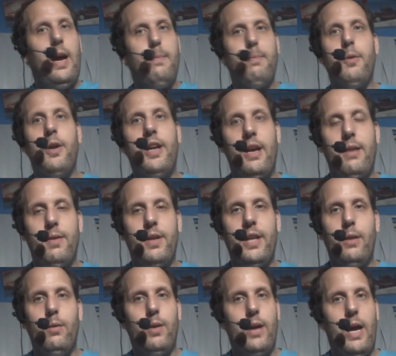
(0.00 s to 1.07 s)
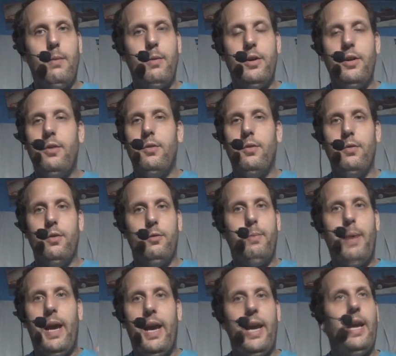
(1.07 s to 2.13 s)
everything, what I would do is
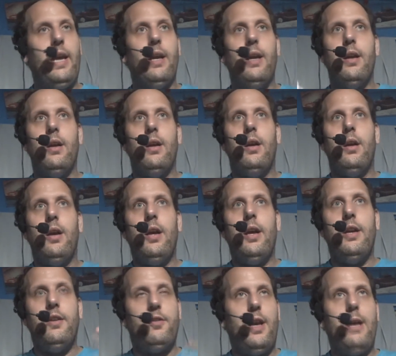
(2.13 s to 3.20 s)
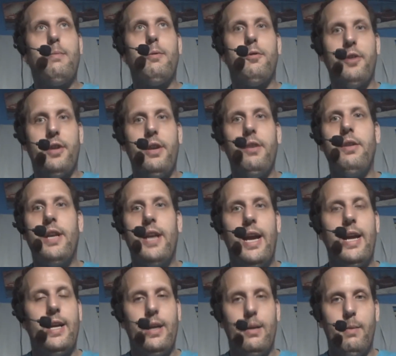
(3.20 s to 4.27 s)
pay a cybersecurity guy to
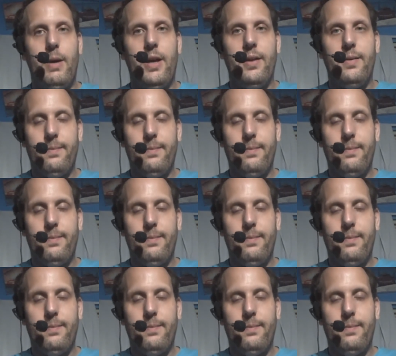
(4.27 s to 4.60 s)
come in,